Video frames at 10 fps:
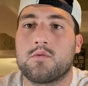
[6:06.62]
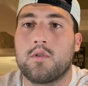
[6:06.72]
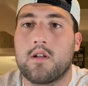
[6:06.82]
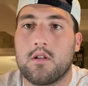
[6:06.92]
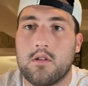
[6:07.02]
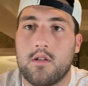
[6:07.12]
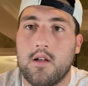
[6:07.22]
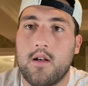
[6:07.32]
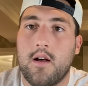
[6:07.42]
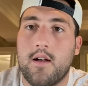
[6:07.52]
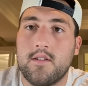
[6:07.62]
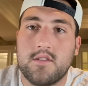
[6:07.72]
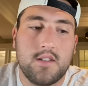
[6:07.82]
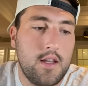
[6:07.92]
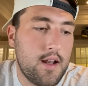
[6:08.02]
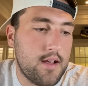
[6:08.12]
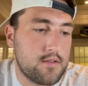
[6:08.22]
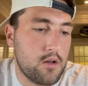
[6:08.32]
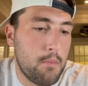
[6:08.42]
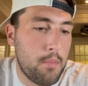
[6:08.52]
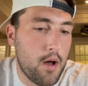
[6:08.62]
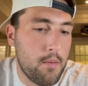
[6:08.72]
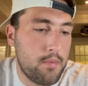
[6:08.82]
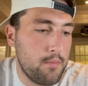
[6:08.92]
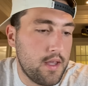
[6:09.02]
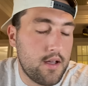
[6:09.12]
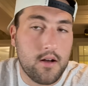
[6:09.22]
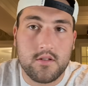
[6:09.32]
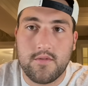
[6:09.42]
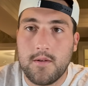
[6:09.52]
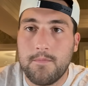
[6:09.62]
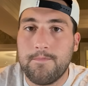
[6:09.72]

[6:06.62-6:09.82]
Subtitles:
will see a nice little bump because of it.